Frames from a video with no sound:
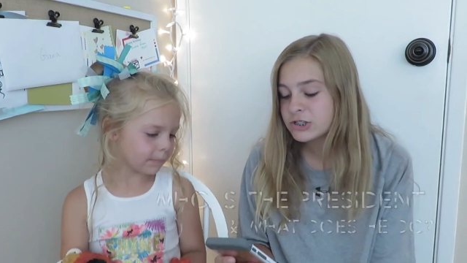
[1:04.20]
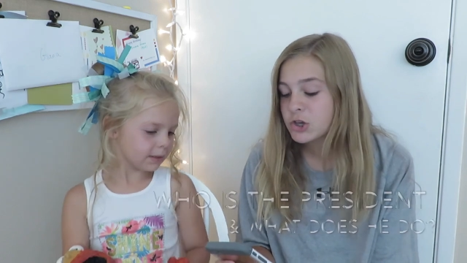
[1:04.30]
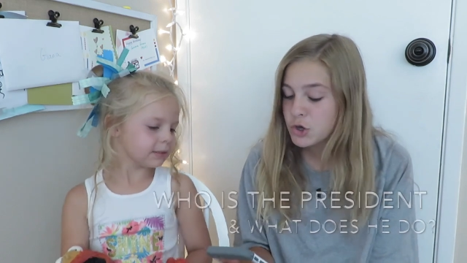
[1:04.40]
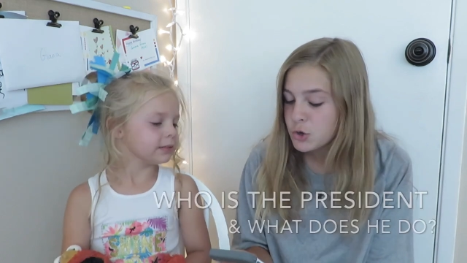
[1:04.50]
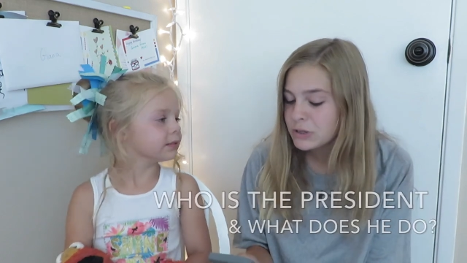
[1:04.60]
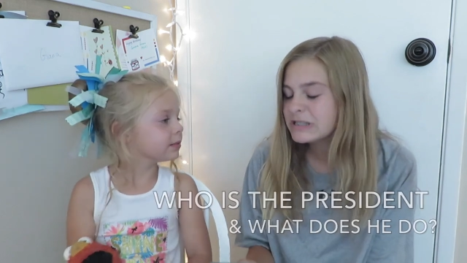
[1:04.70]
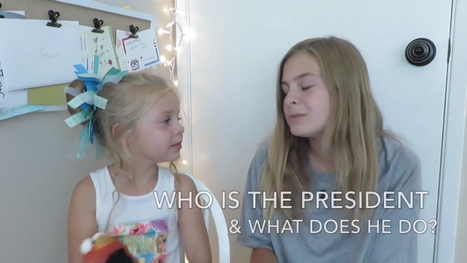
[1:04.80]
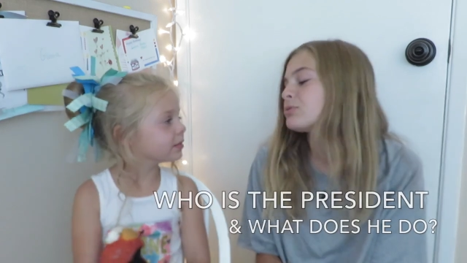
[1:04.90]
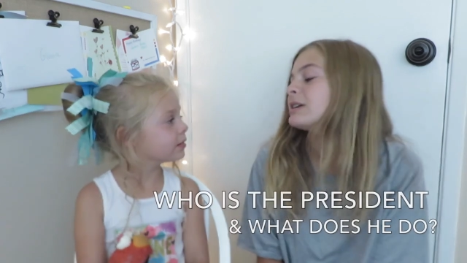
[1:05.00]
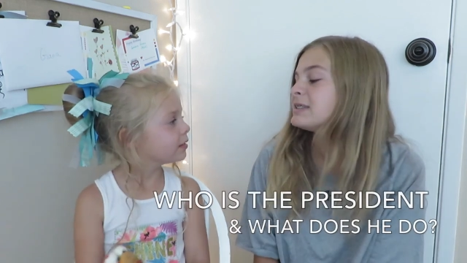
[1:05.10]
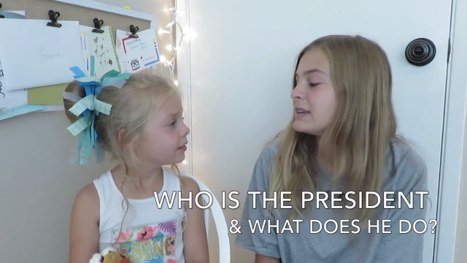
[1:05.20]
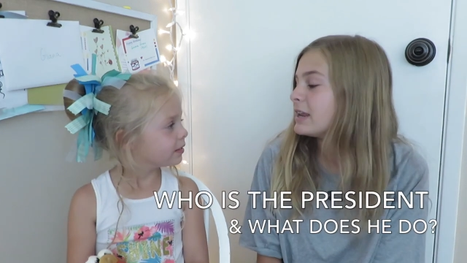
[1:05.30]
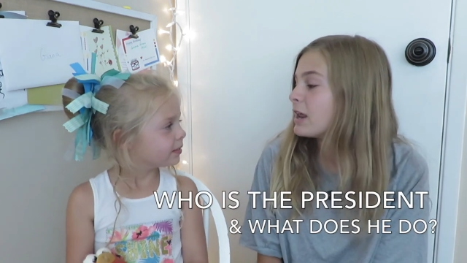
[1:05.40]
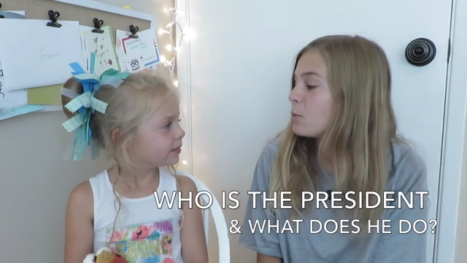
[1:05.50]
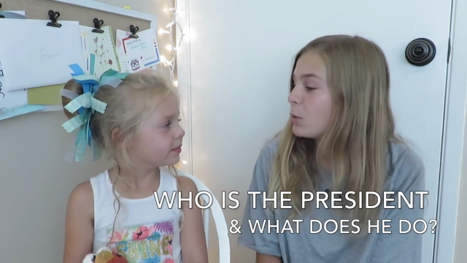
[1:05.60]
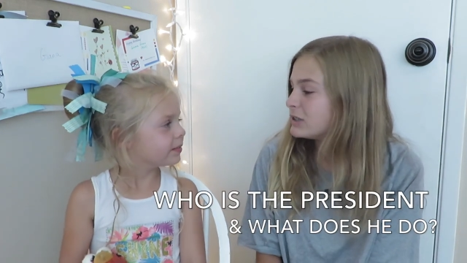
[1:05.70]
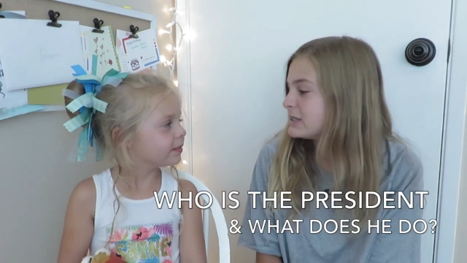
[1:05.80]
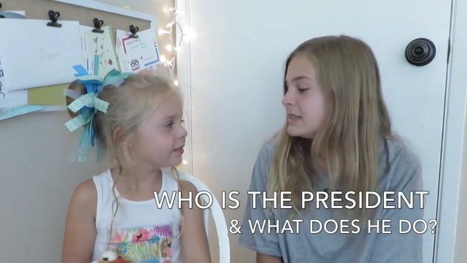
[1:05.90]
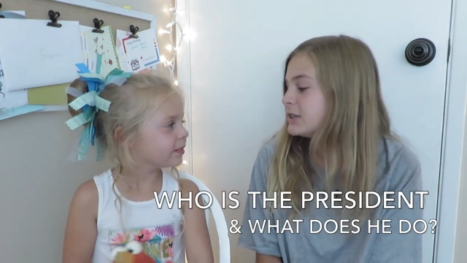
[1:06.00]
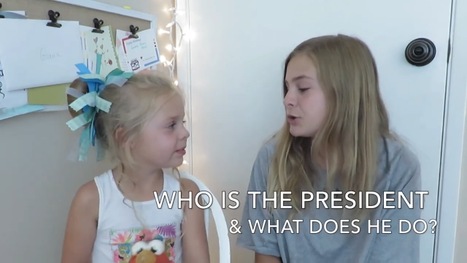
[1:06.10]
Speaker 1: is, who is the president and
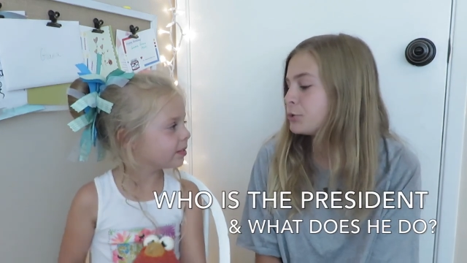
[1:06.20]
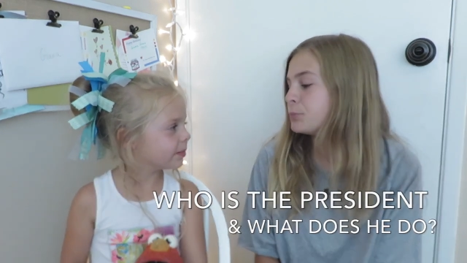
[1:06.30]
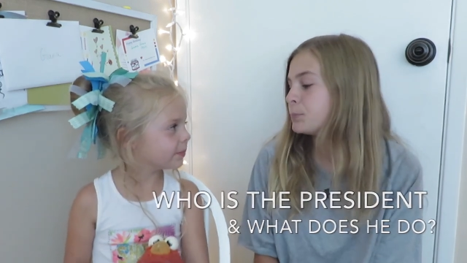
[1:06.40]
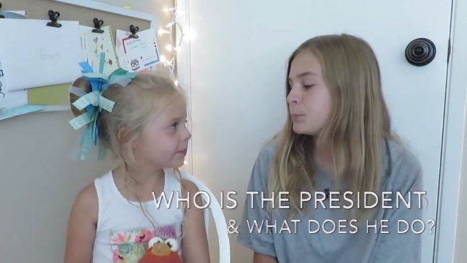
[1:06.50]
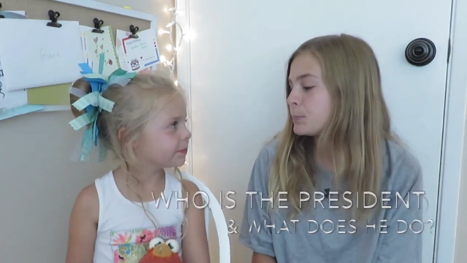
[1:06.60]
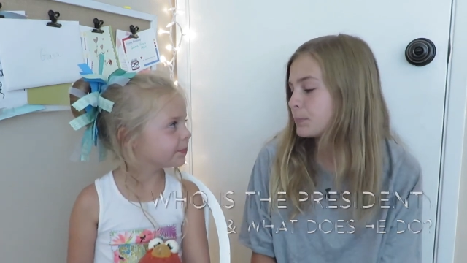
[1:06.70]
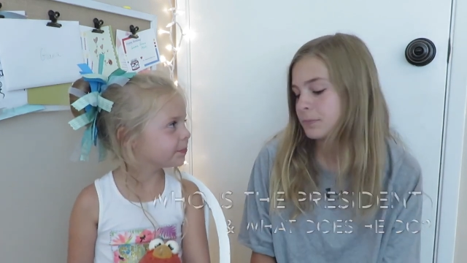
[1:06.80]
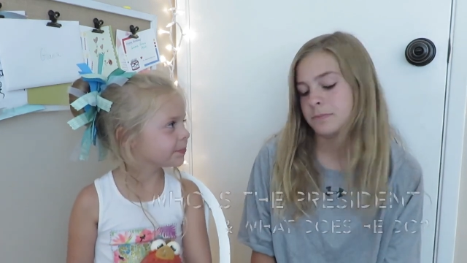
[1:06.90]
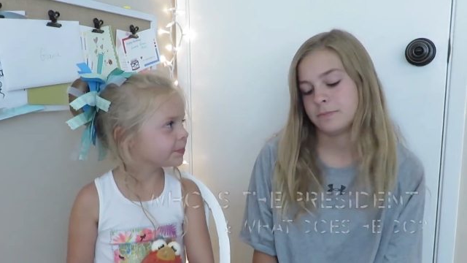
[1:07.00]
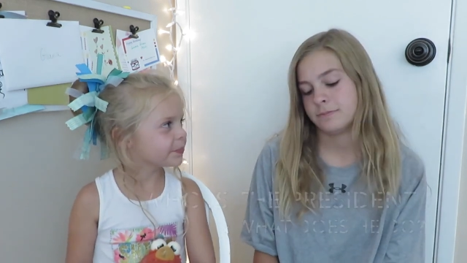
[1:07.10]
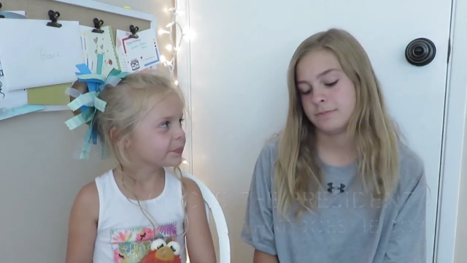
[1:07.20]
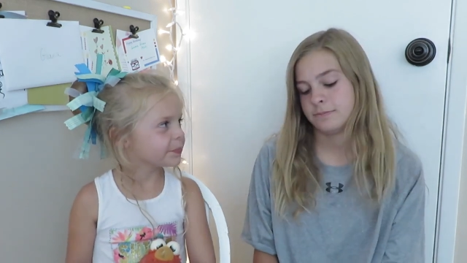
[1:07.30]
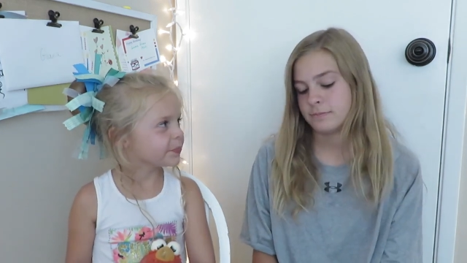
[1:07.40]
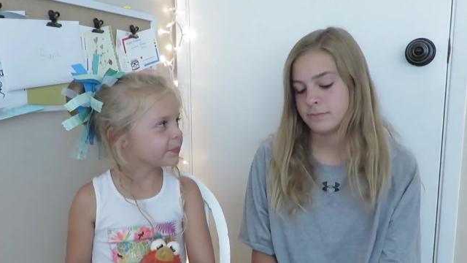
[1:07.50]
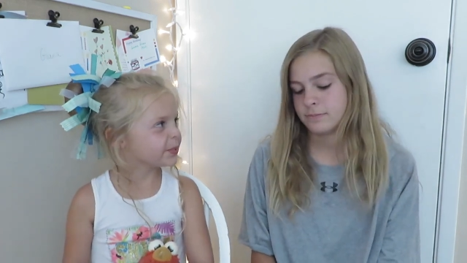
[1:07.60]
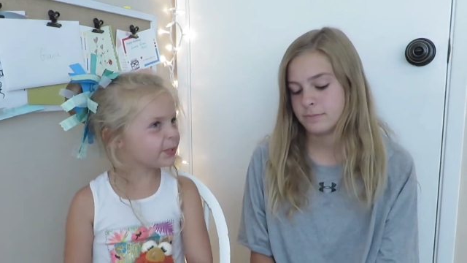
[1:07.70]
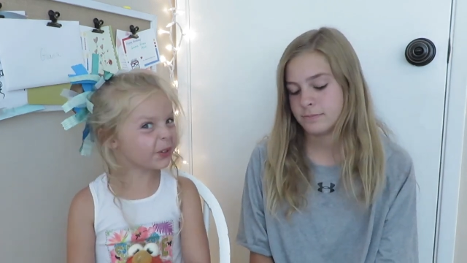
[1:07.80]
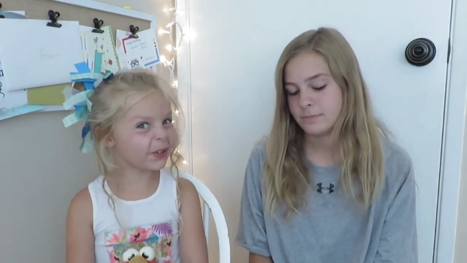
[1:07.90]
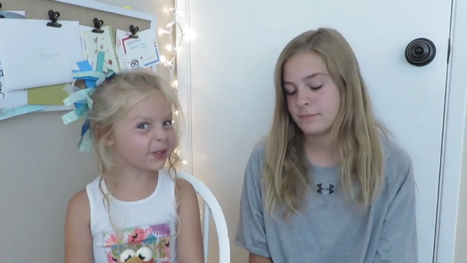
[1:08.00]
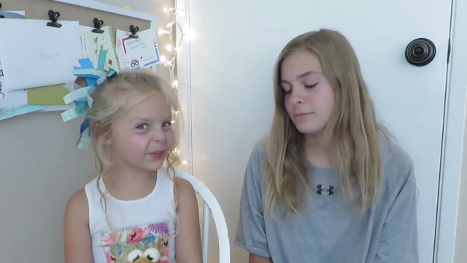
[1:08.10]
what does he do?
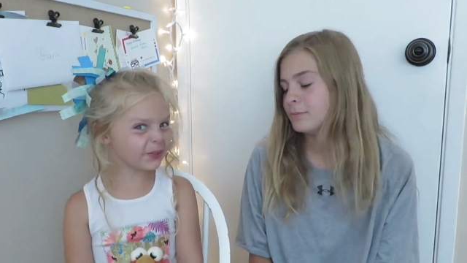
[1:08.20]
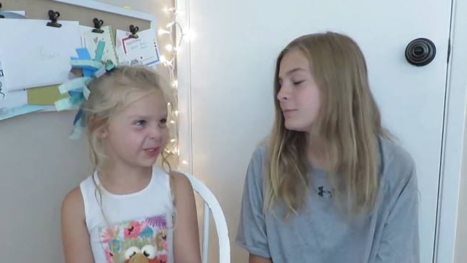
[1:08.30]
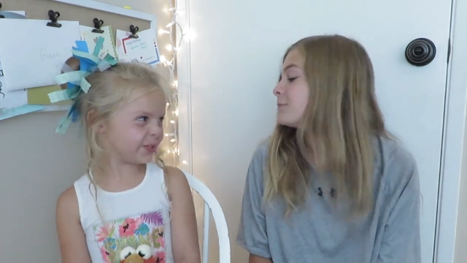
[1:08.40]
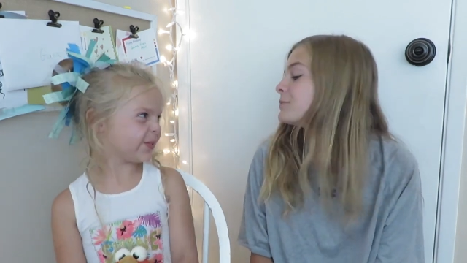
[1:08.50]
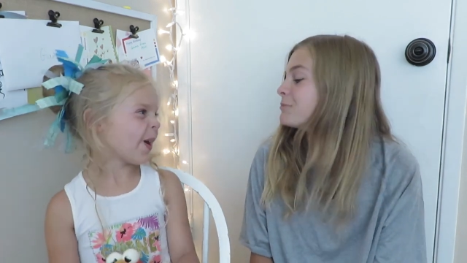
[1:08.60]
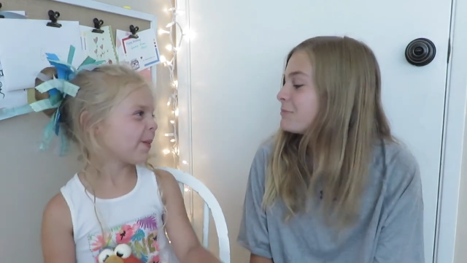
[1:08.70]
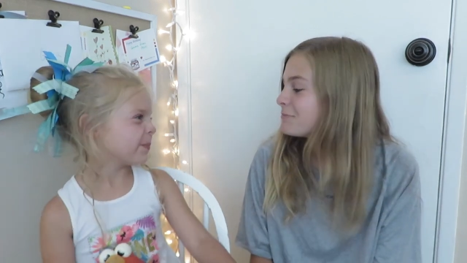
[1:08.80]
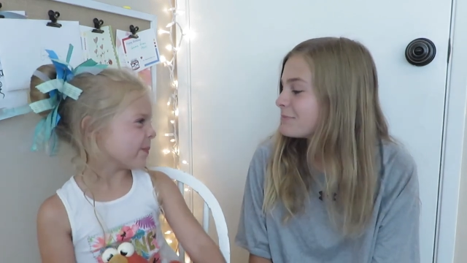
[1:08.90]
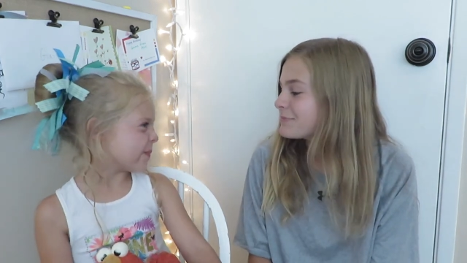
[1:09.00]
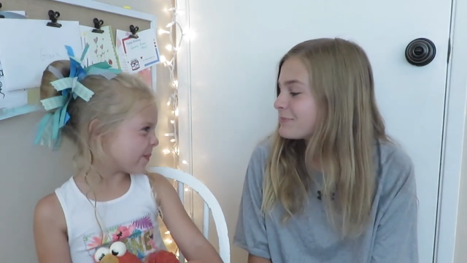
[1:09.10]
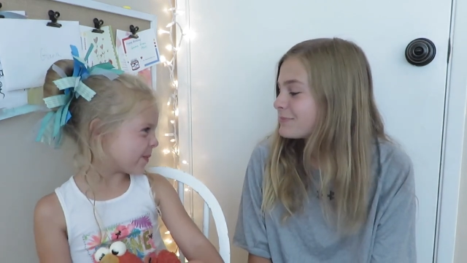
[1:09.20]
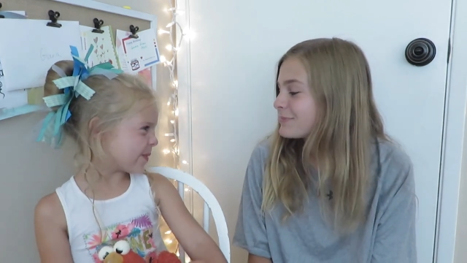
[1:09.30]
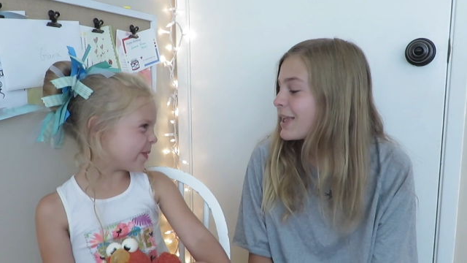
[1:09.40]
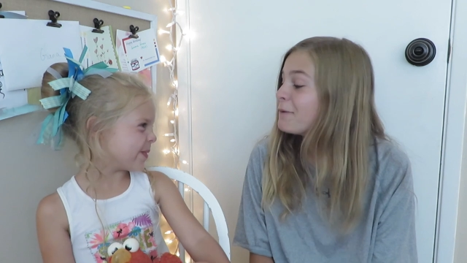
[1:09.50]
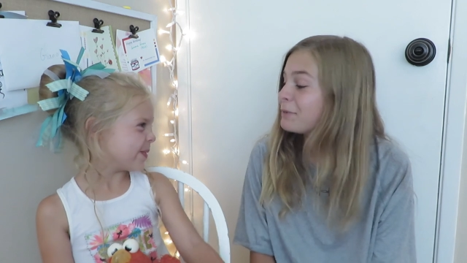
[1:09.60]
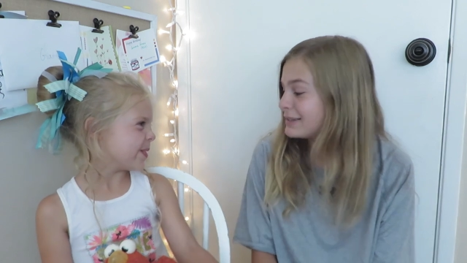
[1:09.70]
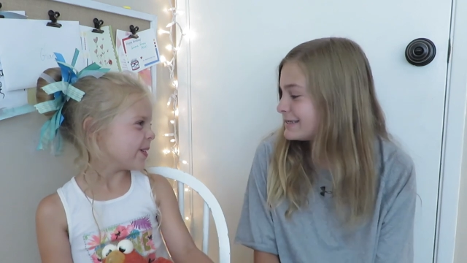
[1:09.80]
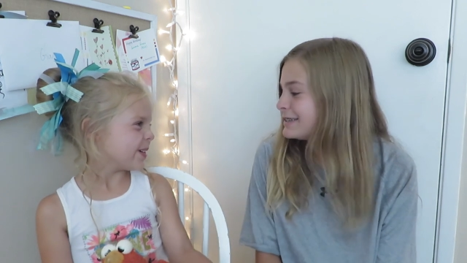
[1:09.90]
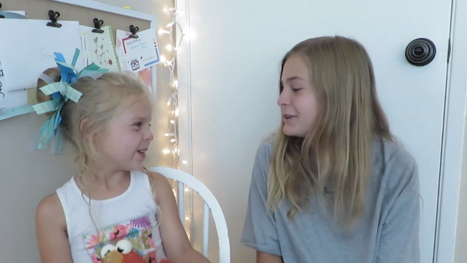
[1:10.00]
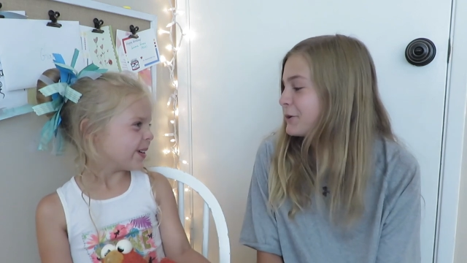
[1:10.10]
Donald Trump. And
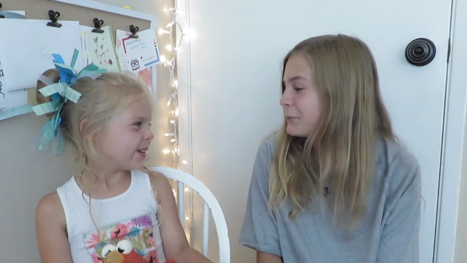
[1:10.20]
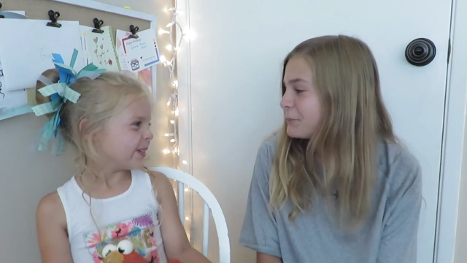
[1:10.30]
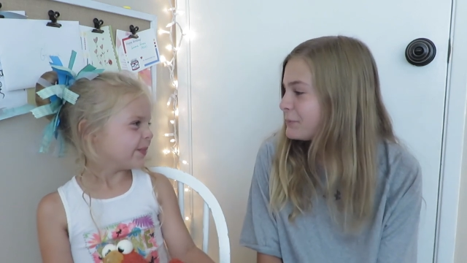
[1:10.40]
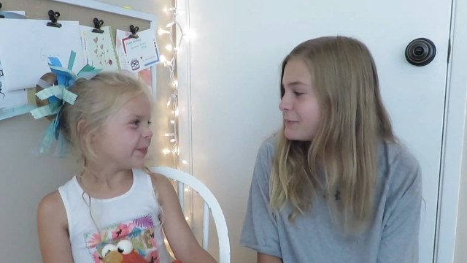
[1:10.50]
what does he do?